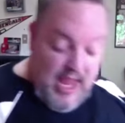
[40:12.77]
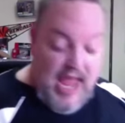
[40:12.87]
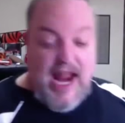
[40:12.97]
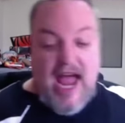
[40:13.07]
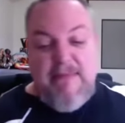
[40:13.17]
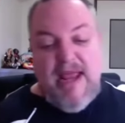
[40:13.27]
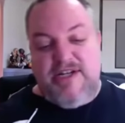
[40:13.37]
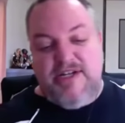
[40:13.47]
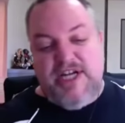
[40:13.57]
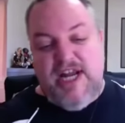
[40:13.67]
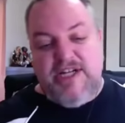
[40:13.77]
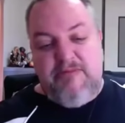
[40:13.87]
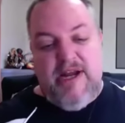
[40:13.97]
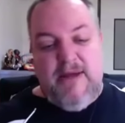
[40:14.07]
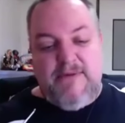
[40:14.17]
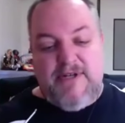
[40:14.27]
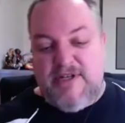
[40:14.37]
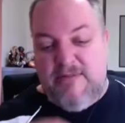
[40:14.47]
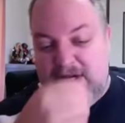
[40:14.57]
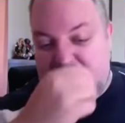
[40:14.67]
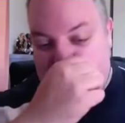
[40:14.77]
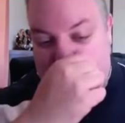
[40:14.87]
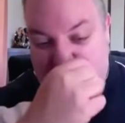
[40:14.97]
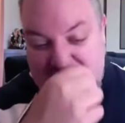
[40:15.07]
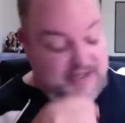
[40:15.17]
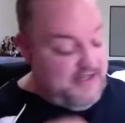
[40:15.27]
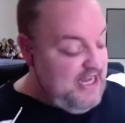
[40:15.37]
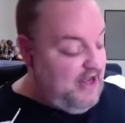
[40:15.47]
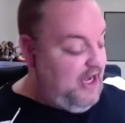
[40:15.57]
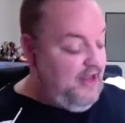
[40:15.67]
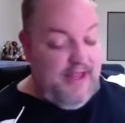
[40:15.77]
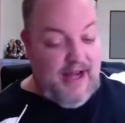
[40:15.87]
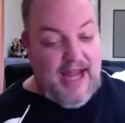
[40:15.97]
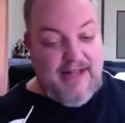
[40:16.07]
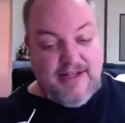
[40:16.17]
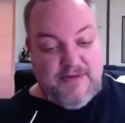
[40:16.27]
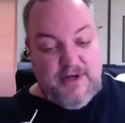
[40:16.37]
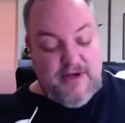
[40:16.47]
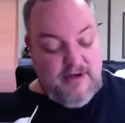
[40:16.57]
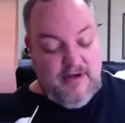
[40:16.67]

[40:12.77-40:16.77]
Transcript: and I may just change the pickups just to make sure that it doesn't sound anything like this one.